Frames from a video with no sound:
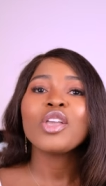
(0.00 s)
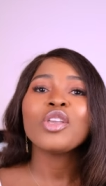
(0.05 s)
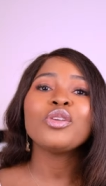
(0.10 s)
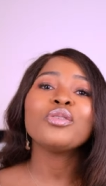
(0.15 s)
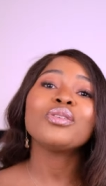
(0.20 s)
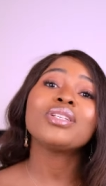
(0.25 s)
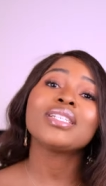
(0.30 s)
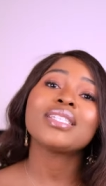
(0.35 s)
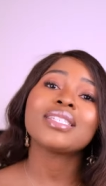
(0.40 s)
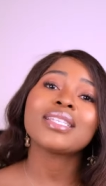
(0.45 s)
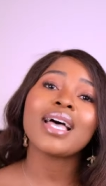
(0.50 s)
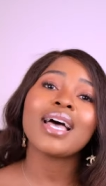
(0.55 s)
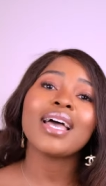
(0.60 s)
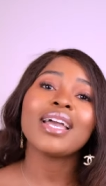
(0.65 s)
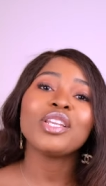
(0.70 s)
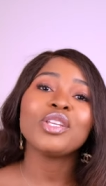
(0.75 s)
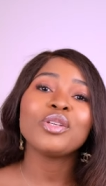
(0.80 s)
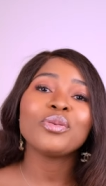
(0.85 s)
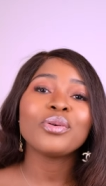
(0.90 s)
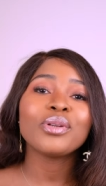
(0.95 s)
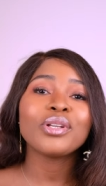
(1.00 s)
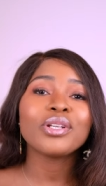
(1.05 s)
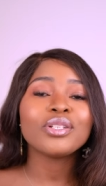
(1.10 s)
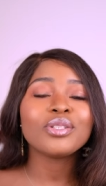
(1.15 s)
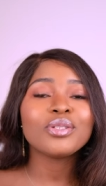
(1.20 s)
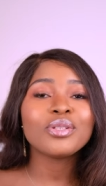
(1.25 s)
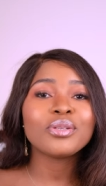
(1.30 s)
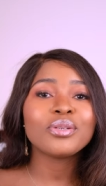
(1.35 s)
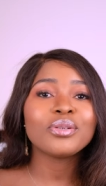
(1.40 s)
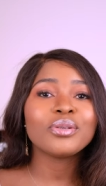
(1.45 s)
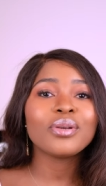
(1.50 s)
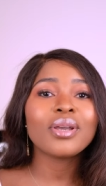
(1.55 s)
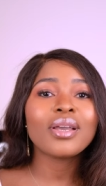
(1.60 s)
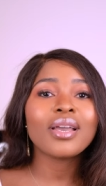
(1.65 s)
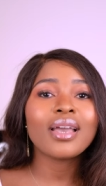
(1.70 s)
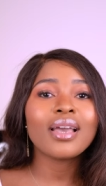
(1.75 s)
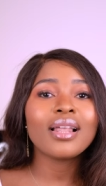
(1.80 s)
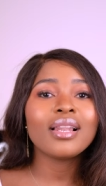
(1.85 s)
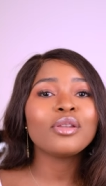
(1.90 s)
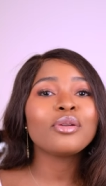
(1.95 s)
You decide you want to do
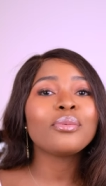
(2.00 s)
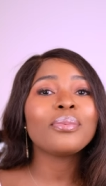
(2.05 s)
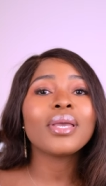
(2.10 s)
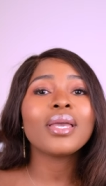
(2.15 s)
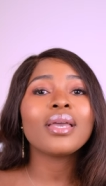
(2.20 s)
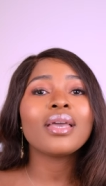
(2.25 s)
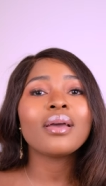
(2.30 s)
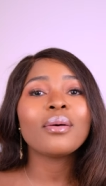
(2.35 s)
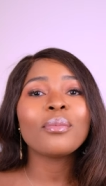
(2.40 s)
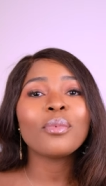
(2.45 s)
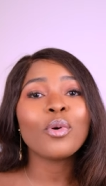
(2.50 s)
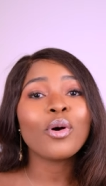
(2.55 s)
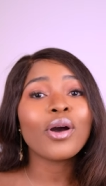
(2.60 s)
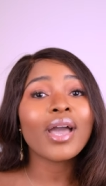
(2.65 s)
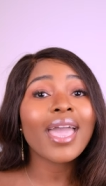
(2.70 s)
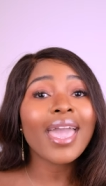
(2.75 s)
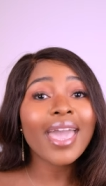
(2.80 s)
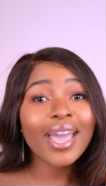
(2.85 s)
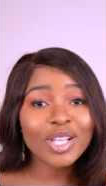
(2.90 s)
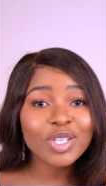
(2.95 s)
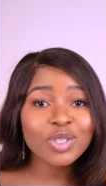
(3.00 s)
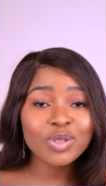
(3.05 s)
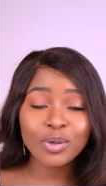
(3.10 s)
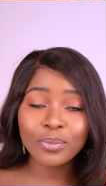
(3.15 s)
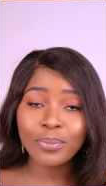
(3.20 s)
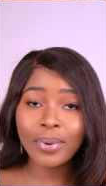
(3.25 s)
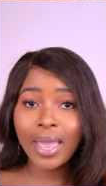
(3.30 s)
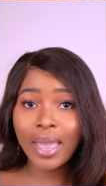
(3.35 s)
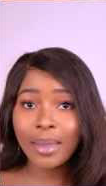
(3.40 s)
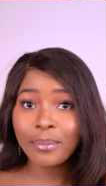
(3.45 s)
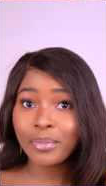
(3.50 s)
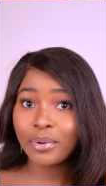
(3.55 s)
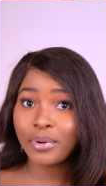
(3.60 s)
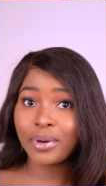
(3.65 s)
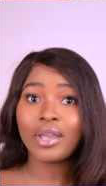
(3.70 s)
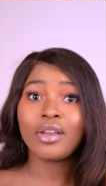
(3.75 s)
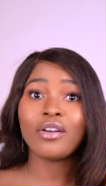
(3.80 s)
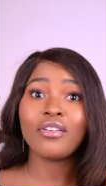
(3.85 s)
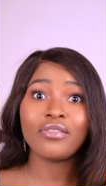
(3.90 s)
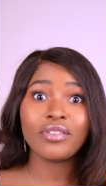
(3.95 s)
a little bit more extra
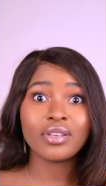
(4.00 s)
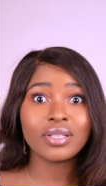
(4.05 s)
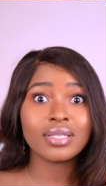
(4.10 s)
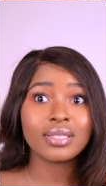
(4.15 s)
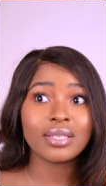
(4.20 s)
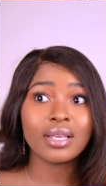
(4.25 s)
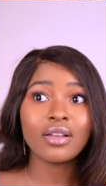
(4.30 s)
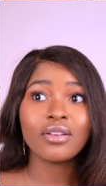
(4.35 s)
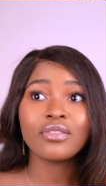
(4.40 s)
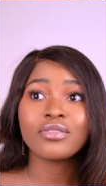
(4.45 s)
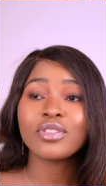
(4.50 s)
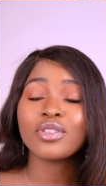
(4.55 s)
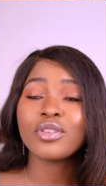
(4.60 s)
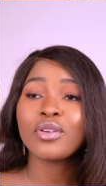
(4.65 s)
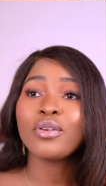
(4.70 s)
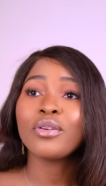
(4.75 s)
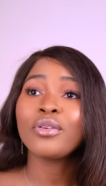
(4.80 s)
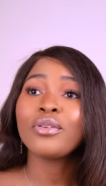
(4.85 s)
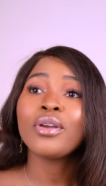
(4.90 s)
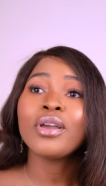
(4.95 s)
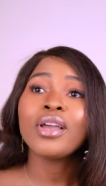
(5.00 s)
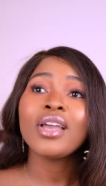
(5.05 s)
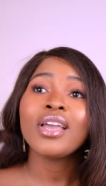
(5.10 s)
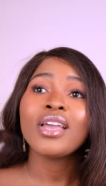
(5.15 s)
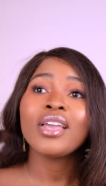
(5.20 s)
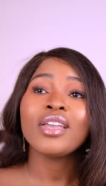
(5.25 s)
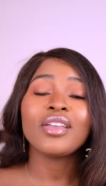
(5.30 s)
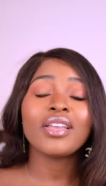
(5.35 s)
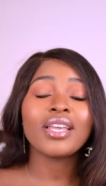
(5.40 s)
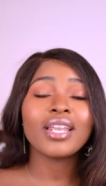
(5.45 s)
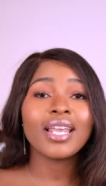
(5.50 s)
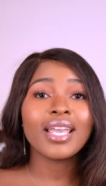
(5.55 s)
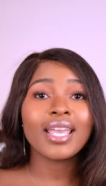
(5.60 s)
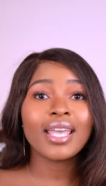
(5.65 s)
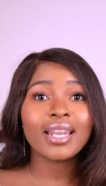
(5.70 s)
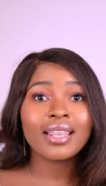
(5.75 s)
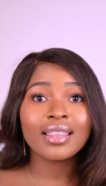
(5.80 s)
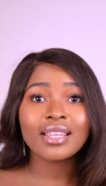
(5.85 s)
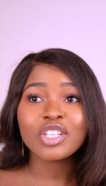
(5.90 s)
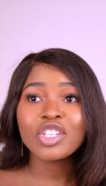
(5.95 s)
pampering of yourself. So you're gonna
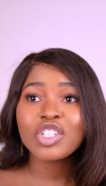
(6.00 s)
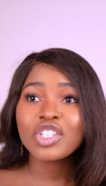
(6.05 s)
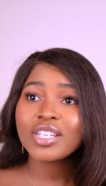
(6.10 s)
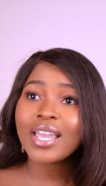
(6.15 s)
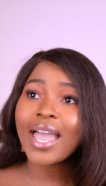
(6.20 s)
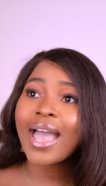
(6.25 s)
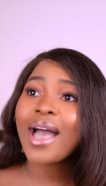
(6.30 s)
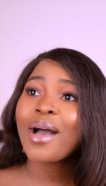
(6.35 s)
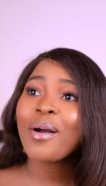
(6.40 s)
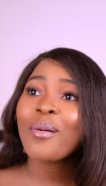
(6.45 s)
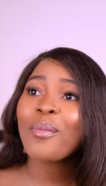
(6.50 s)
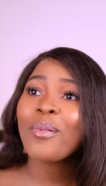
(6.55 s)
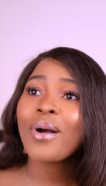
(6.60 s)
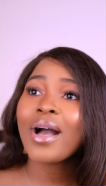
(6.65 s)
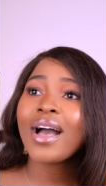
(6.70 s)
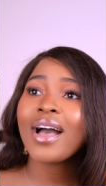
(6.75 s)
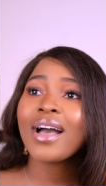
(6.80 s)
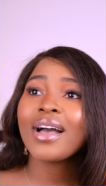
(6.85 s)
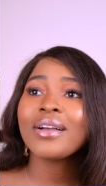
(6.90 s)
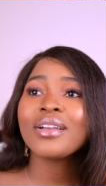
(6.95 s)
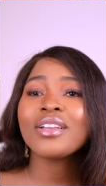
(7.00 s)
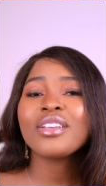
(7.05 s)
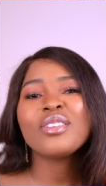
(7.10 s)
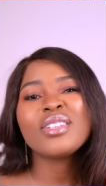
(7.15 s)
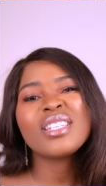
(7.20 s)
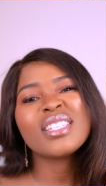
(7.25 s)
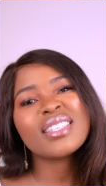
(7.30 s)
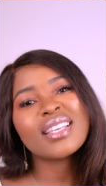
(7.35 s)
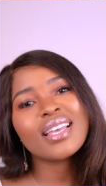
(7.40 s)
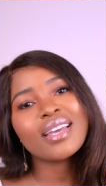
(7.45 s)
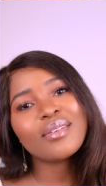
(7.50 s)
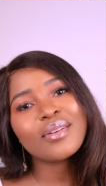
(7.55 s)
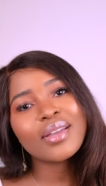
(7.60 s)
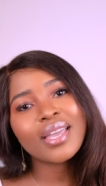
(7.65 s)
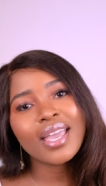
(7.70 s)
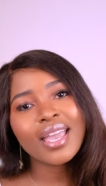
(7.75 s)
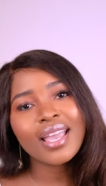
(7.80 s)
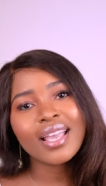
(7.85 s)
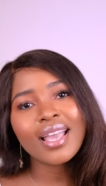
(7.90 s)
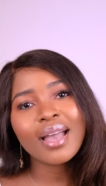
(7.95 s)
get in the shower, you decide,
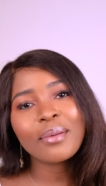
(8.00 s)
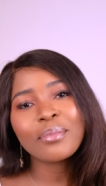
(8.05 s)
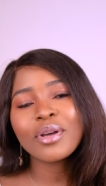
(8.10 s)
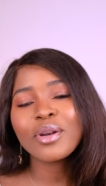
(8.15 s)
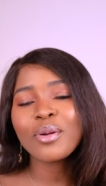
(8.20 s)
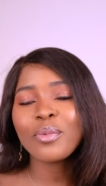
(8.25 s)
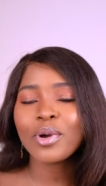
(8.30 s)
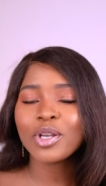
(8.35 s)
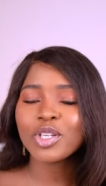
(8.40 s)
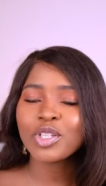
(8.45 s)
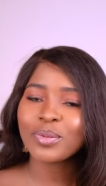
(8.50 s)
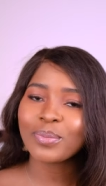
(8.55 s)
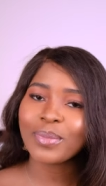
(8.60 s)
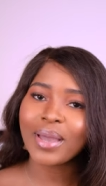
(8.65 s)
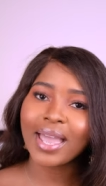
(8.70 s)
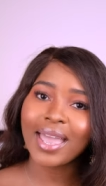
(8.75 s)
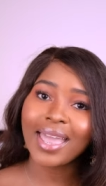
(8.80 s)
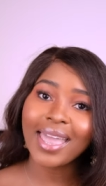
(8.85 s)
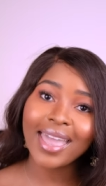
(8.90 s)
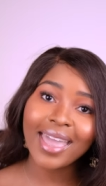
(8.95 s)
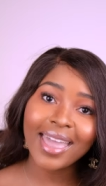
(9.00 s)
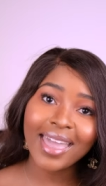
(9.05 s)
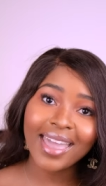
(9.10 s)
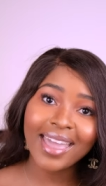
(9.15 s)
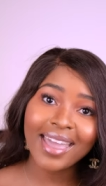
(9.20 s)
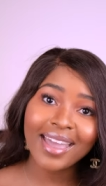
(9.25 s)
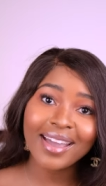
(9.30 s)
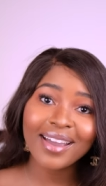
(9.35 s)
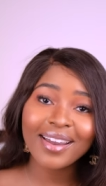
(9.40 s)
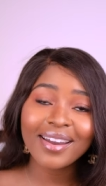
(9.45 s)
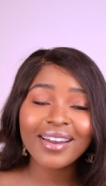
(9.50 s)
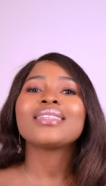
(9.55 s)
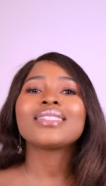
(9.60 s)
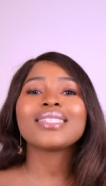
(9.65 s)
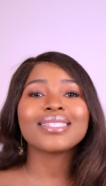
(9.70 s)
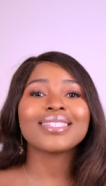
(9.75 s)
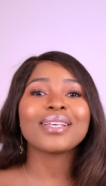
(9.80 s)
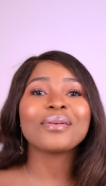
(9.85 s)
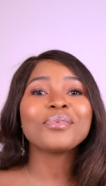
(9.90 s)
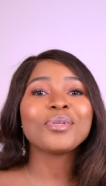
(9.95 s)
okay, I'm gonna wash my hair.
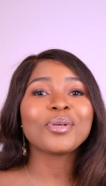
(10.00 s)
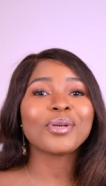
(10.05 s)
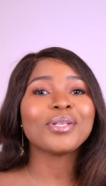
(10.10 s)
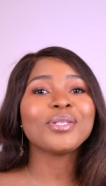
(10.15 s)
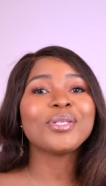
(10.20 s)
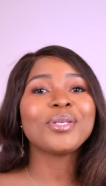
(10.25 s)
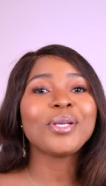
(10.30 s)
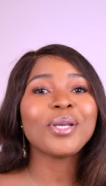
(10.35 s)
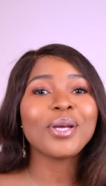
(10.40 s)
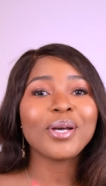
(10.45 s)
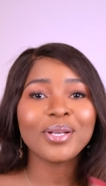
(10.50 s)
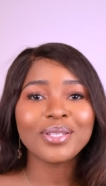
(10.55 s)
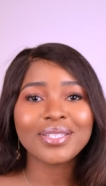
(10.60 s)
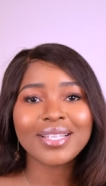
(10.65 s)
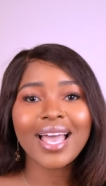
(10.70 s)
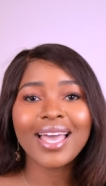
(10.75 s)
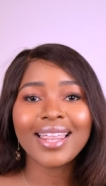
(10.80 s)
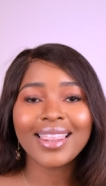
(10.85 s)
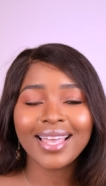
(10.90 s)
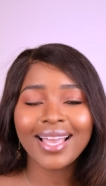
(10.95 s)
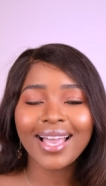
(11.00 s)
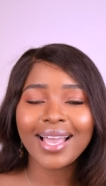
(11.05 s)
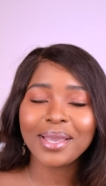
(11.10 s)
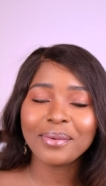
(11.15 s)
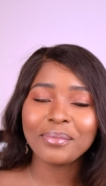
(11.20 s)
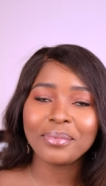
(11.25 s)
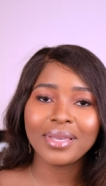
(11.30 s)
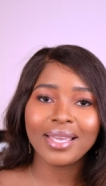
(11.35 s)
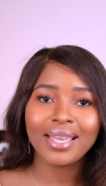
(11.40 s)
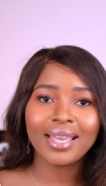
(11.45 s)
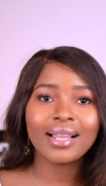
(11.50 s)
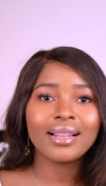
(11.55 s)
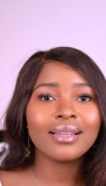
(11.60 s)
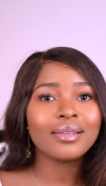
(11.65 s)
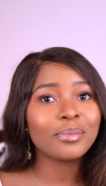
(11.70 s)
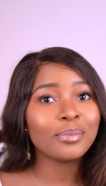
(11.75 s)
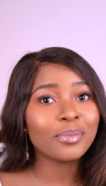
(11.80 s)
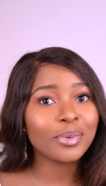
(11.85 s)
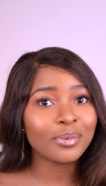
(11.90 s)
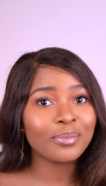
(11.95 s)
Since I'm talking to girls, I think I can be a
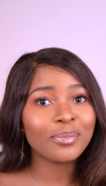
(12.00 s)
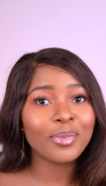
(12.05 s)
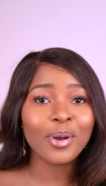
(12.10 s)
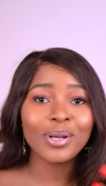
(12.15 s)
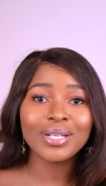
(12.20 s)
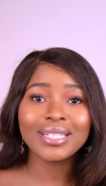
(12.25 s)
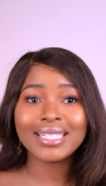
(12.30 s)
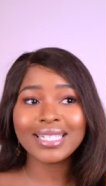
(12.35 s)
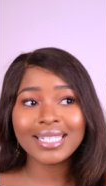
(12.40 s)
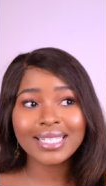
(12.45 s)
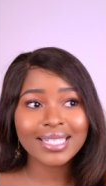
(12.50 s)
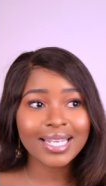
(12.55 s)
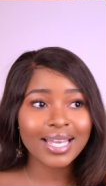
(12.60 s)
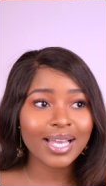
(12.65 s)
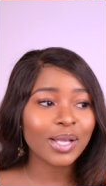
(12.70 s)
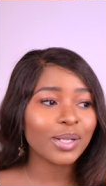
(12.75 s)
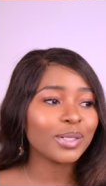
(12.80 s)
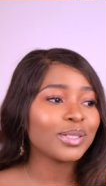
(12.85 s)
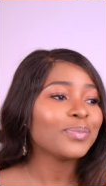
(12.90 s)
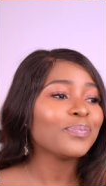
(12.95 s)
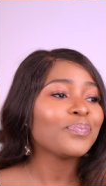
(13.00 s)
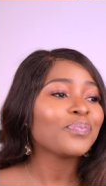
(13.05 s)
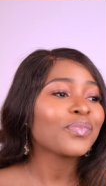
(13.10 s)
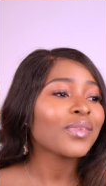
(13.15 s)
little bit more detailed.